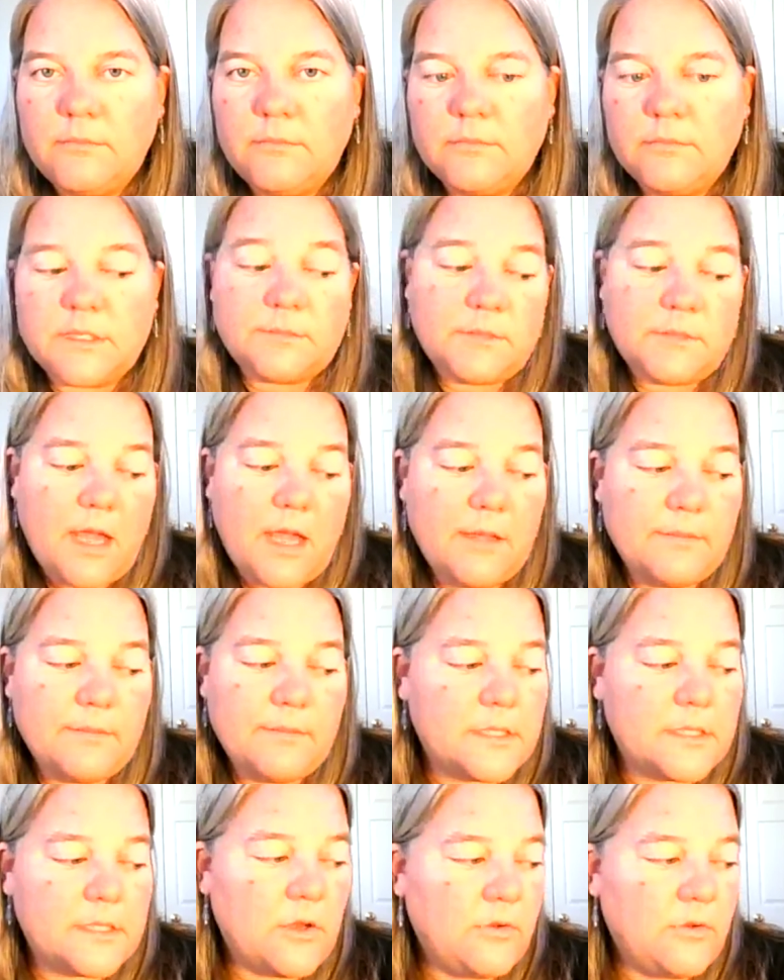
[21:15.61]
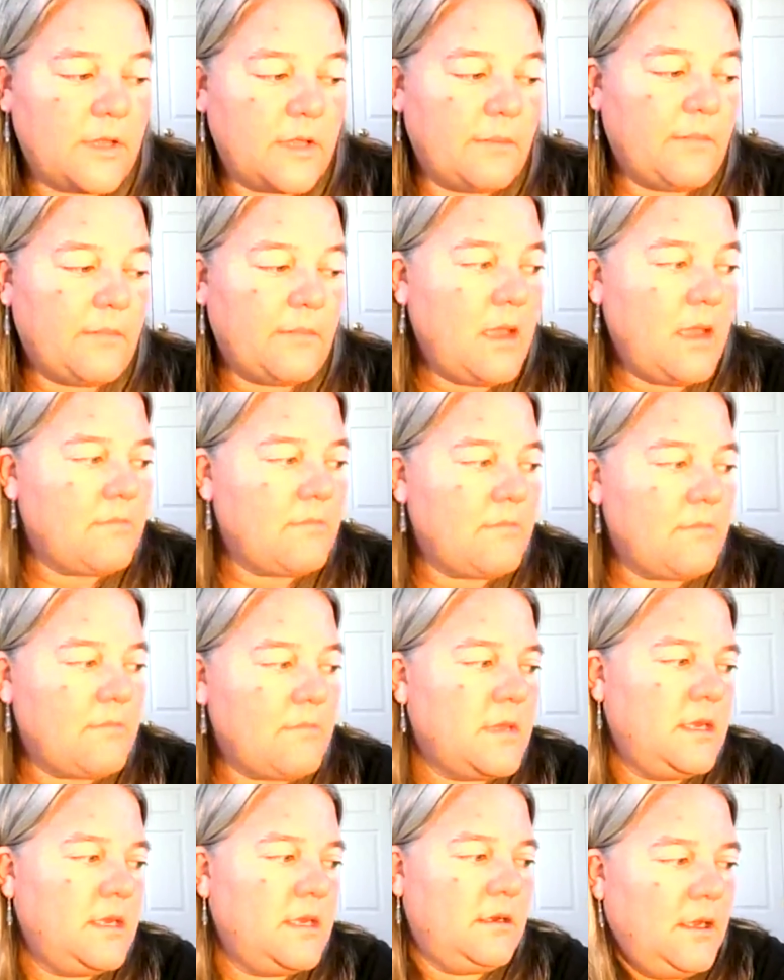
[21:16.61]
Sometimes, though, that might mean
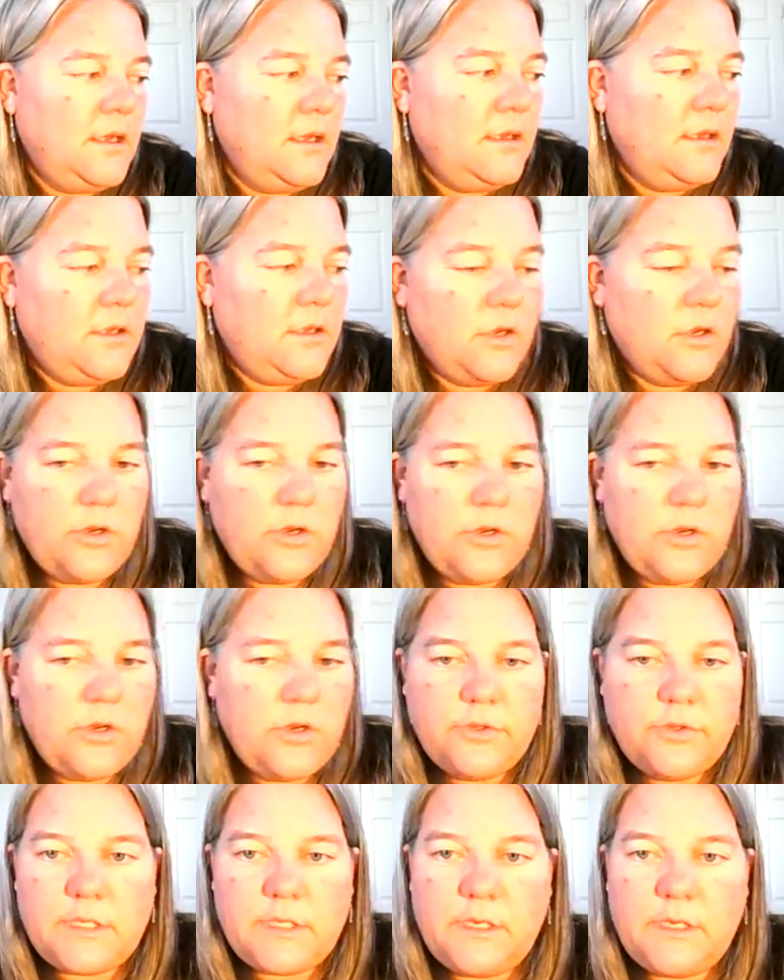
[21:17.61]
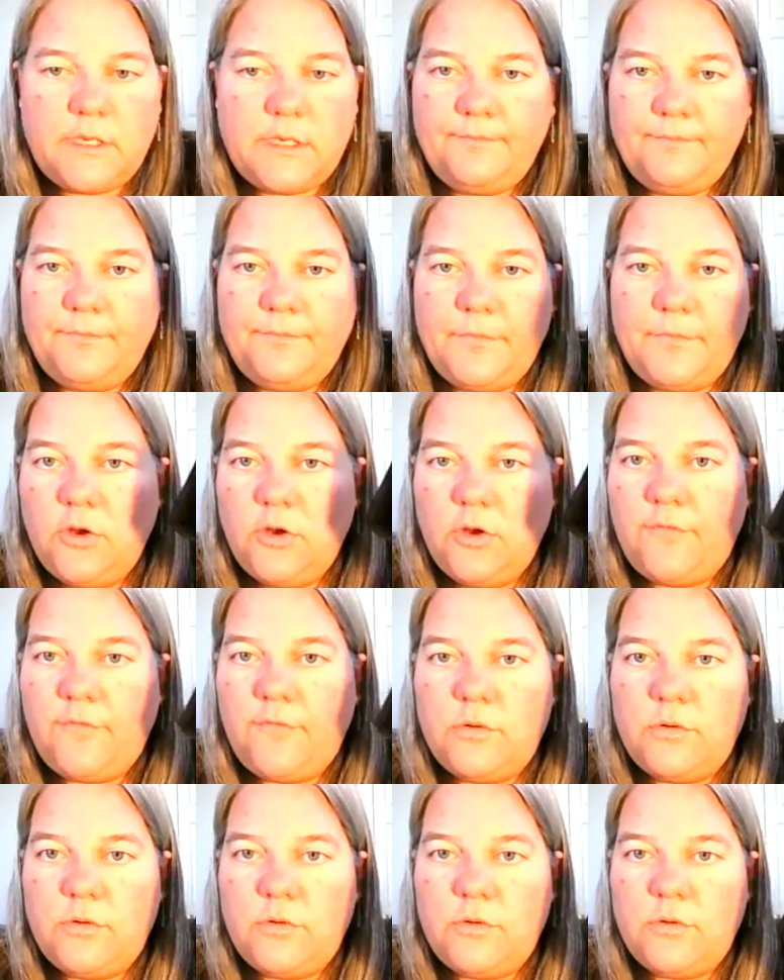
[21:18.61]
you're using your
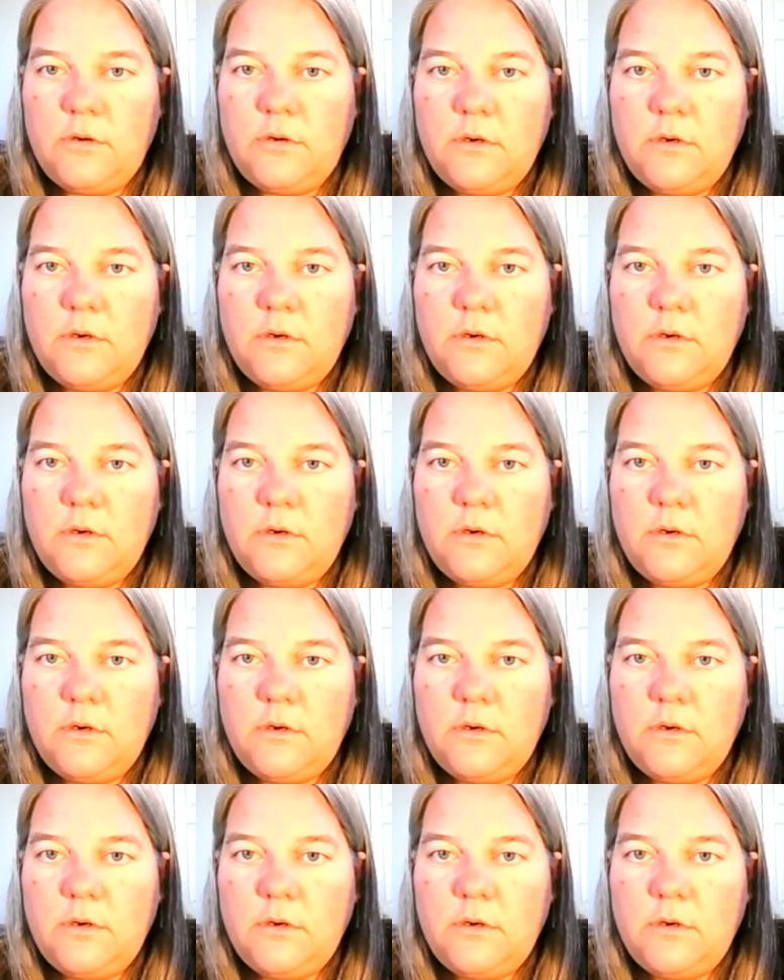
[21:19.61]
phone,